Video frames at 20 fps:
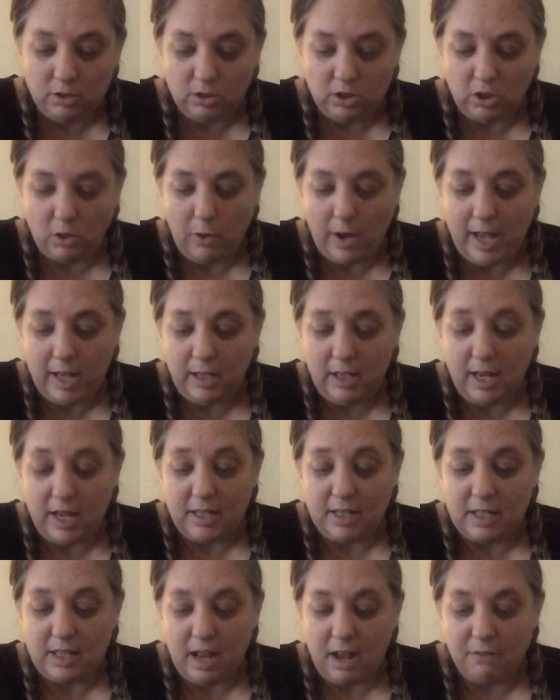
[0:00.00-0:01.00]
Joanne
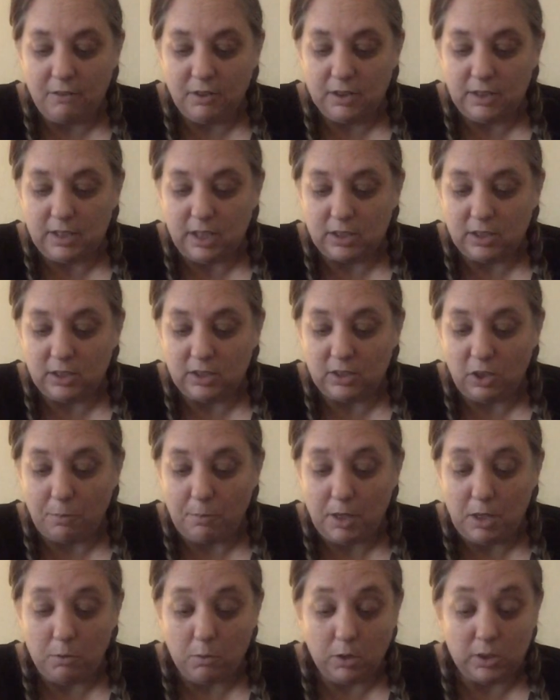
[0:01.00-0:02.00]
had never said so
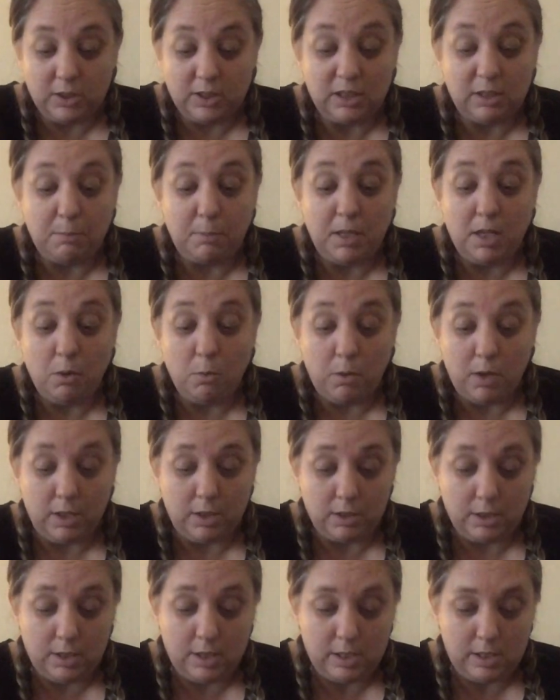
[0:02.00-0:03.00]
many words to me at
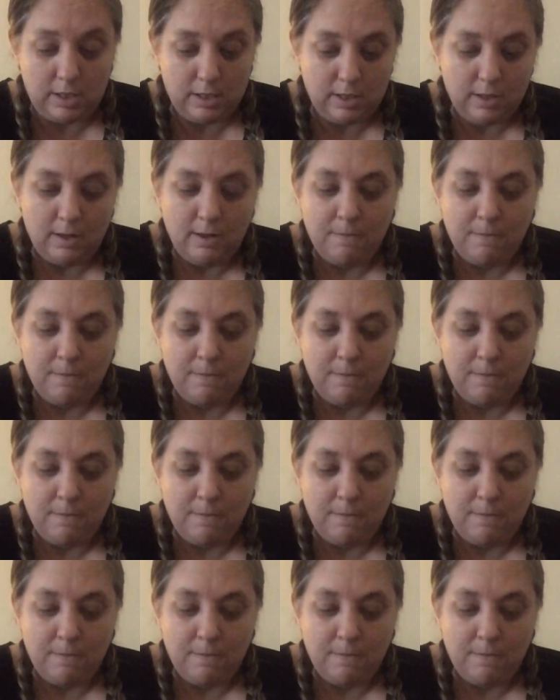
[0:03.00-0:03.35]
once.